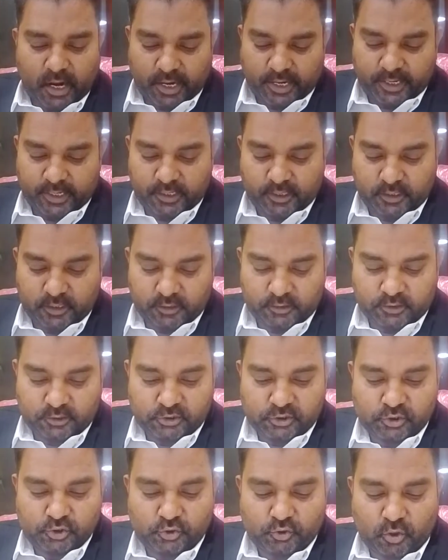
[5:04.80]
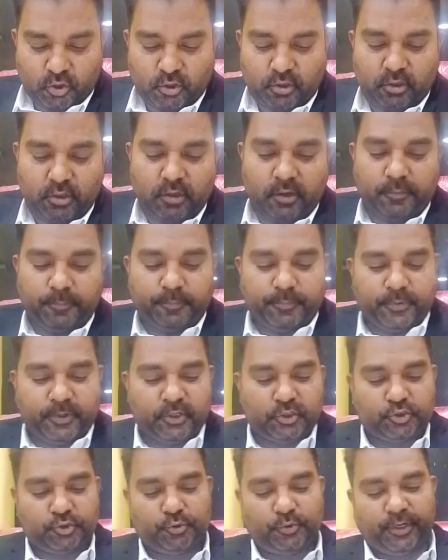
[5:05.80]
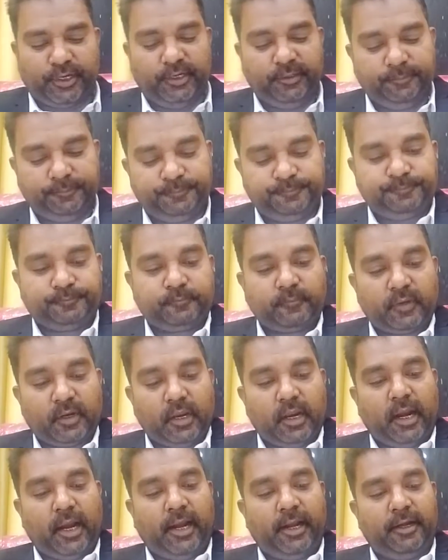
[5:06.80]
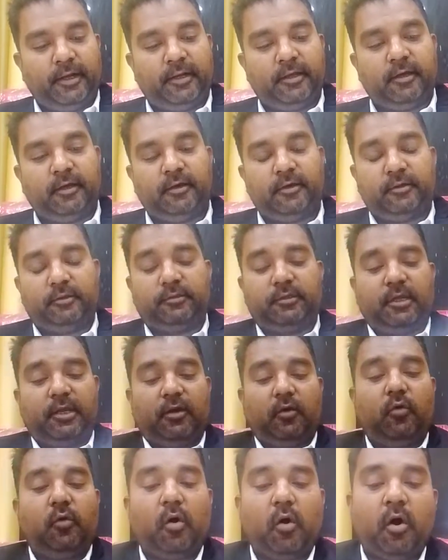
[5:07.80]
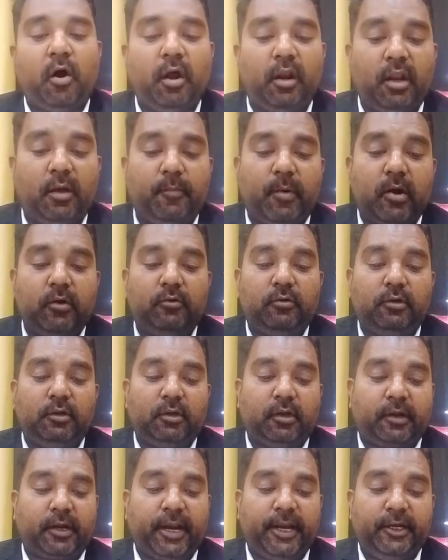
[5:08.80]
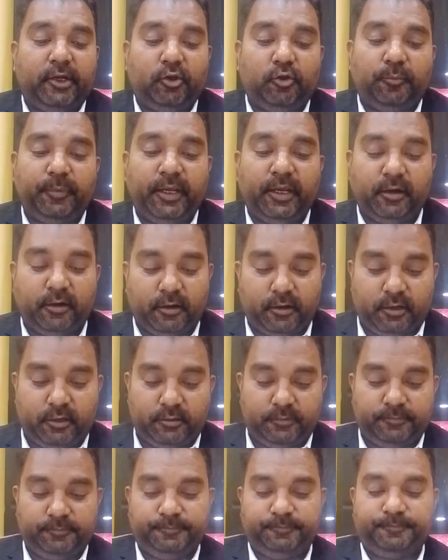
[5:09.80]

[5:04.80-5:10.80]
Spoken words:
and this is on perjury, and all about a right to be heard.